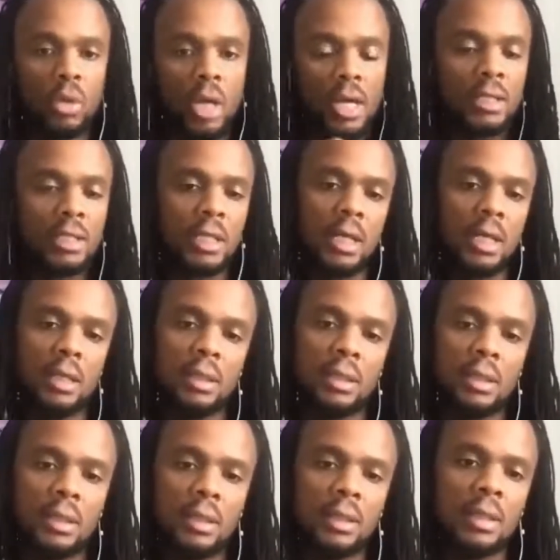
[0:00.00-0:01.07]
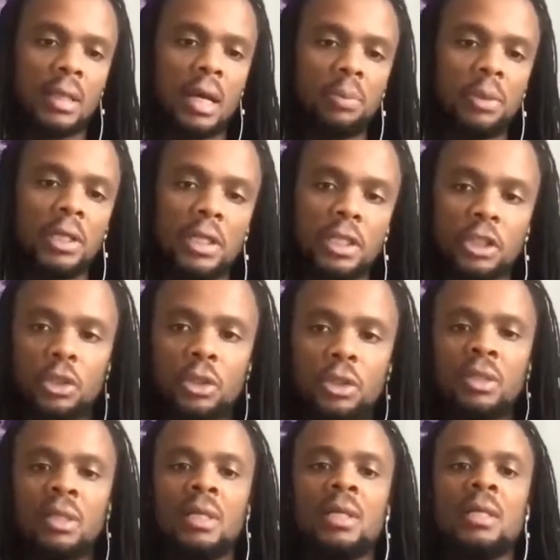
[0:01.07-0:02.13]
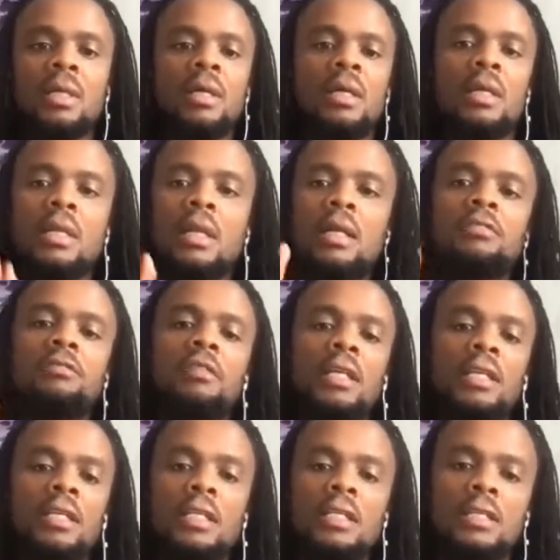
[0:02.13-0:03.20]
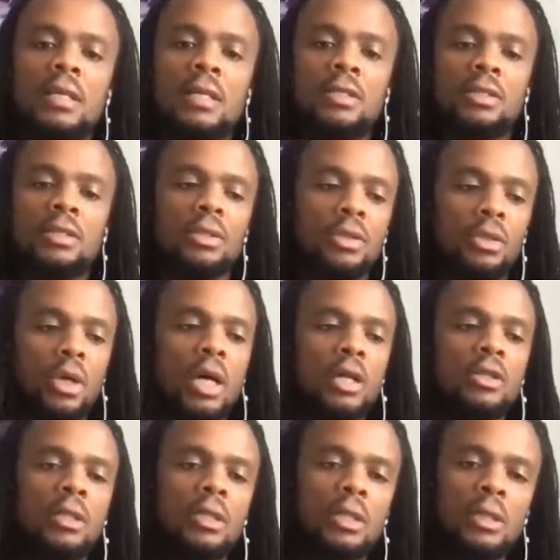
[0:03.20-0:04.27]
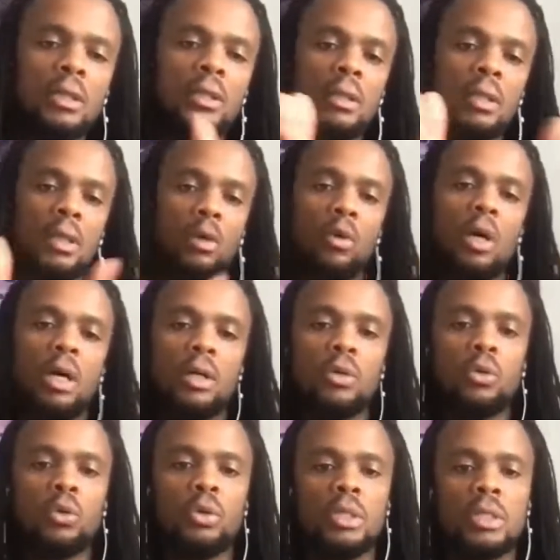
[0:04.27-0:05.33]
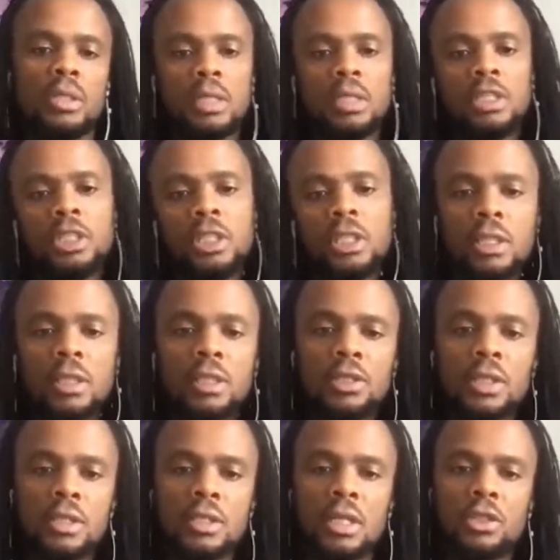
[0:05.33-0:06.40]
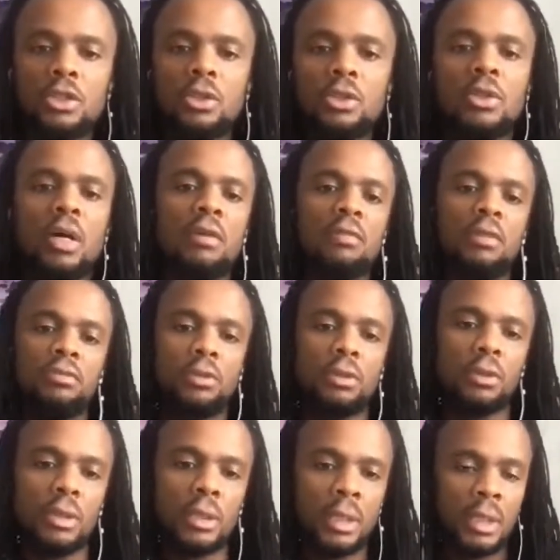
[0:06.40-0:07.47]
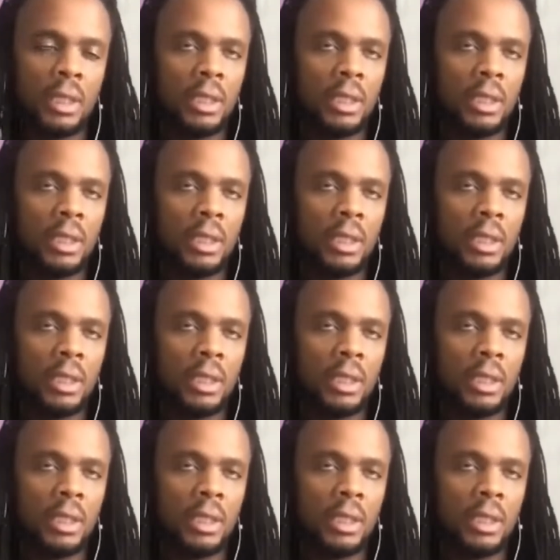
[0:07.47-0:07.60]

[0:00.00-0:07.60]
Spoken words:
enter in the application that validates that you're actually the one who is initiating the transaction. You have the phone.